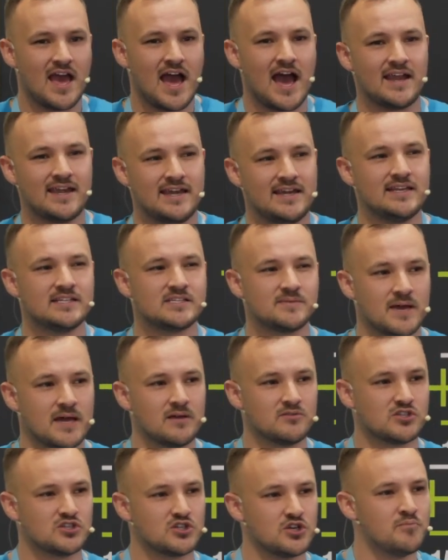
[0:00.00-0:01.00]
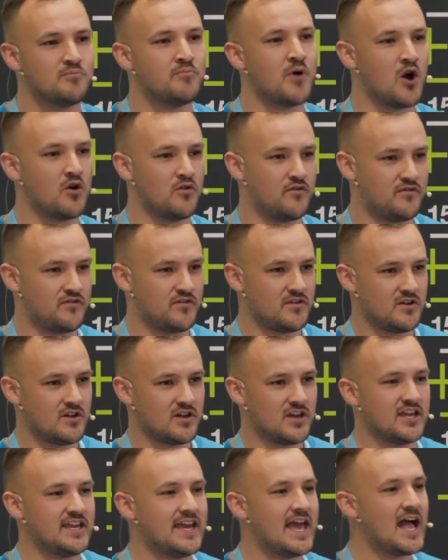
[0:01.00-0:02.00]
I needed to be able to do both.
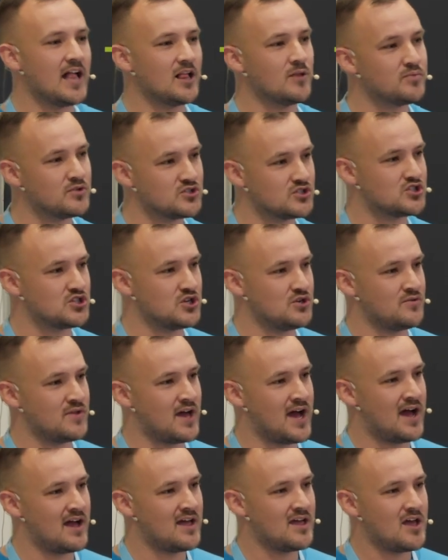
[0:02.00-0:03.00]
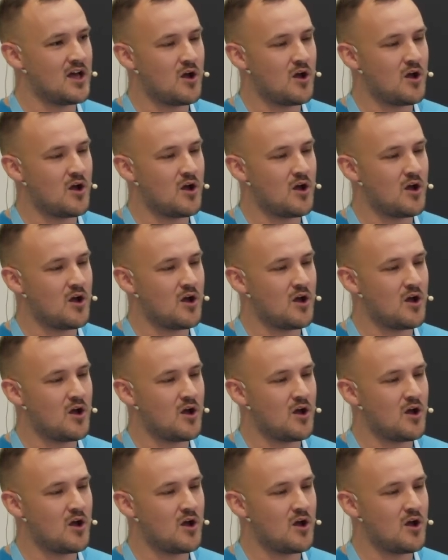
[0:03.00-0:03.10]
Can you help us do that?